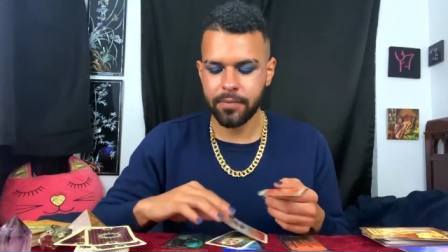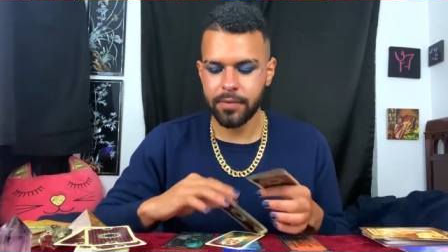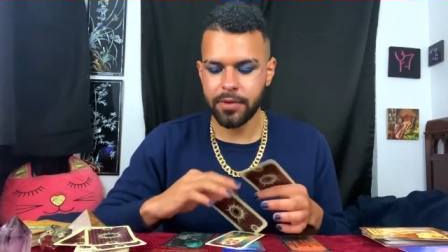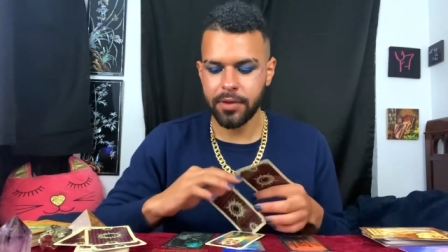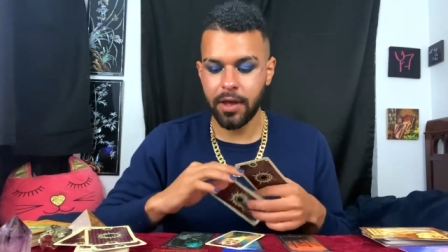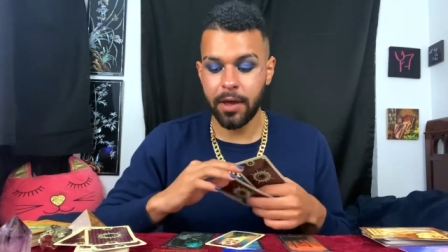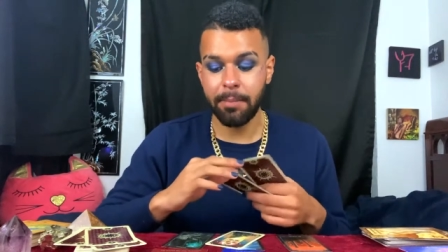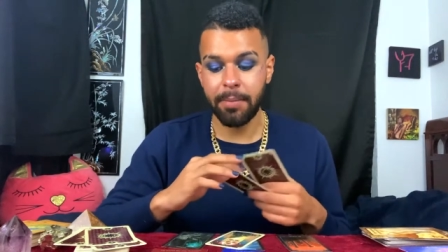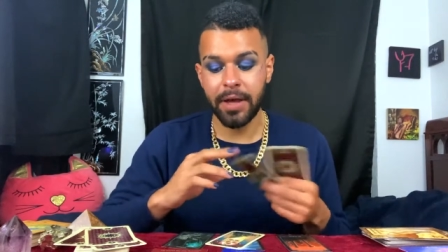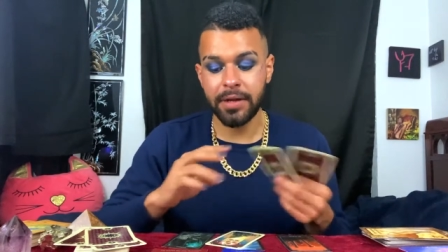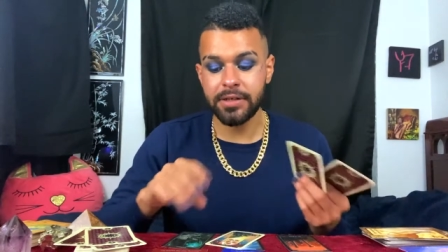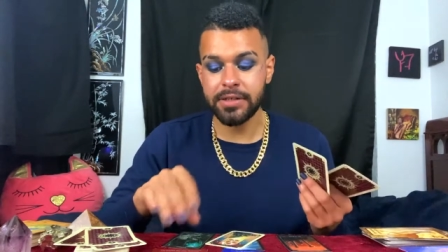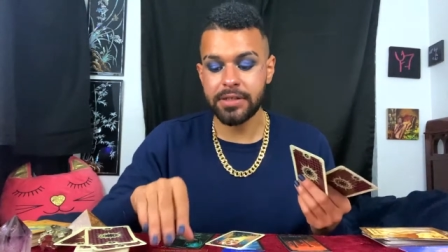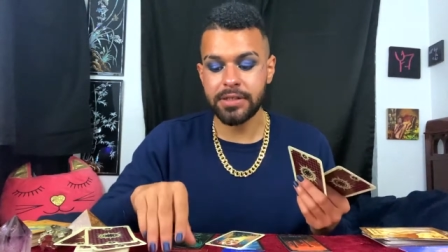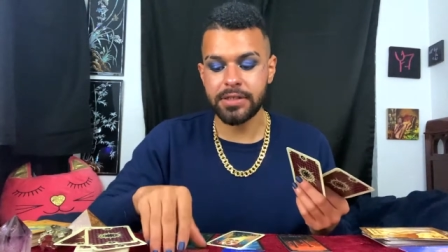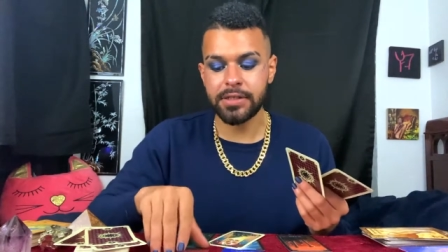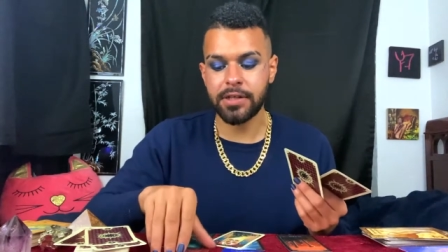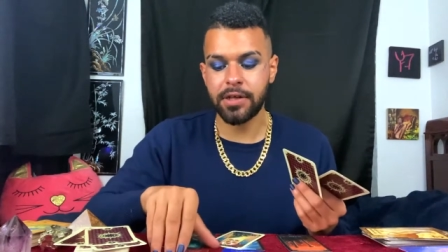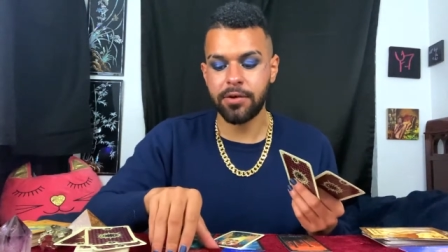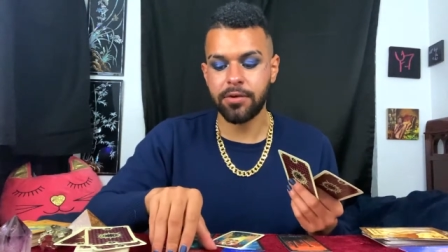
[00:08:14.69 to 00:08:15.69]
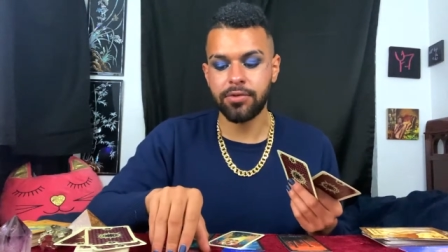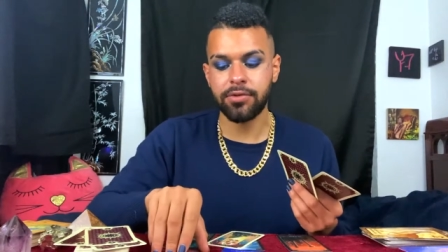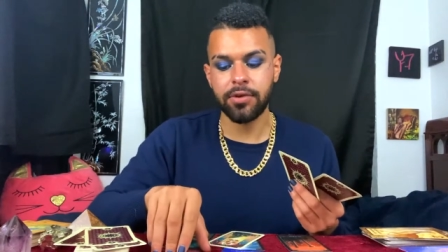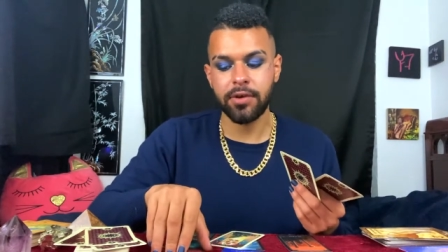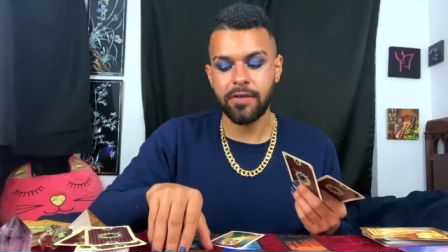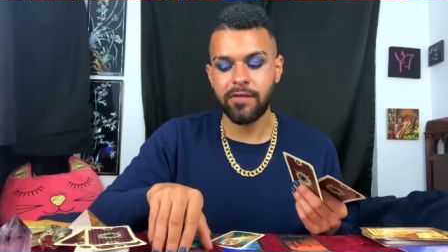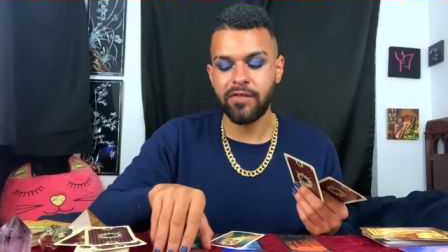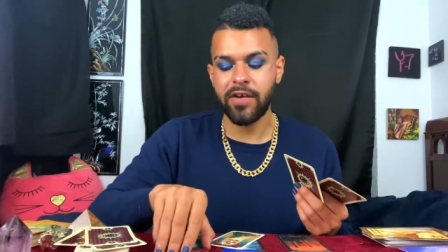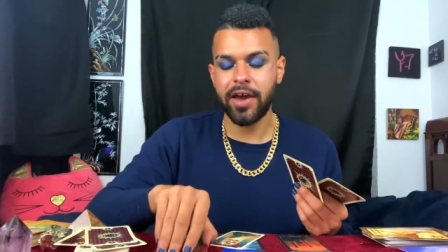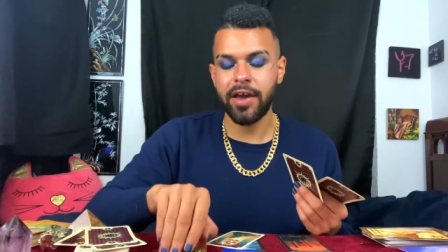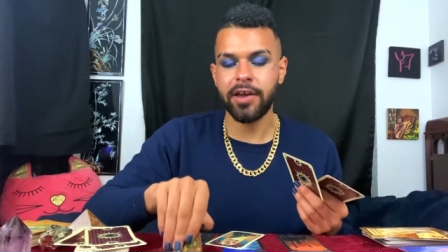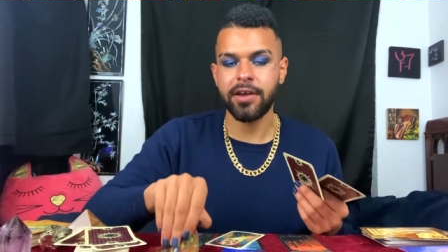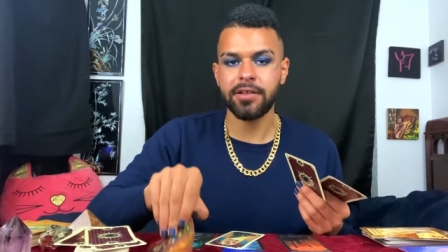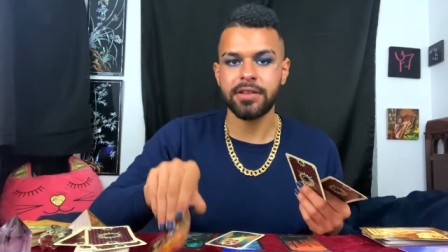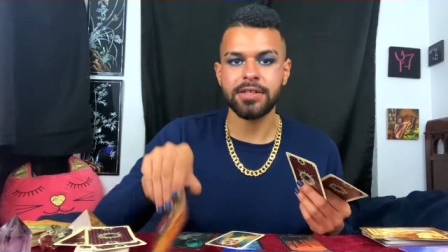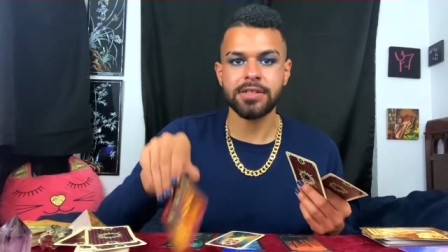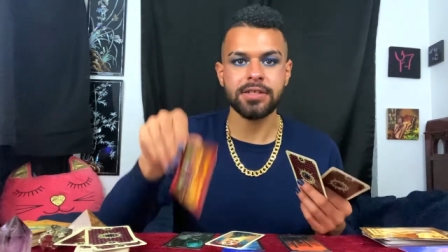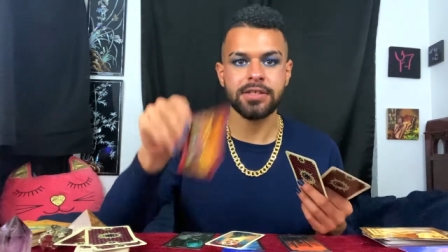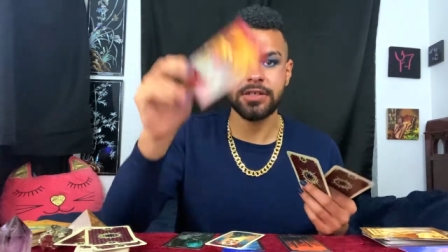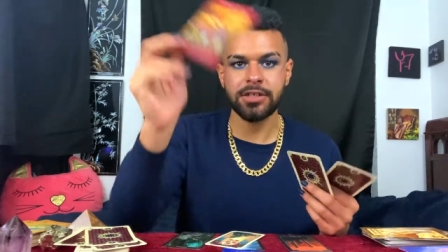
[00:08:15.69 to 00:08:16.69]
Abundance though, Three of Fire.
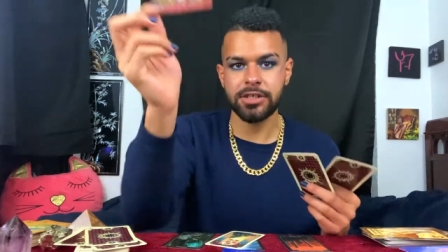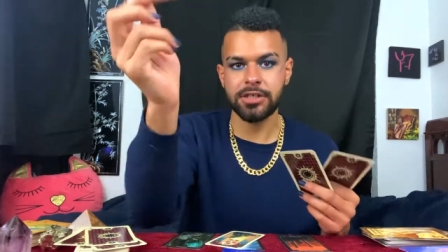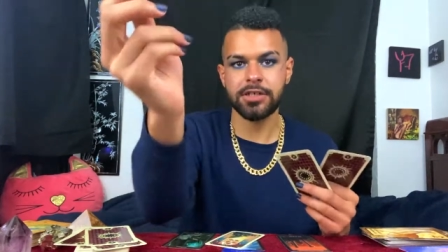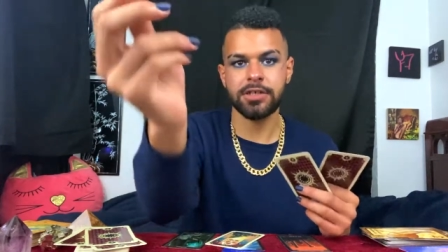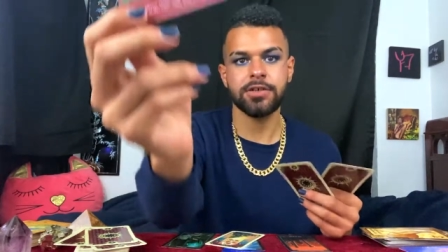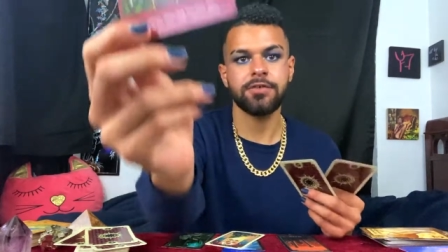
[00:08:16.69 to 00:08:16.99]
This is just a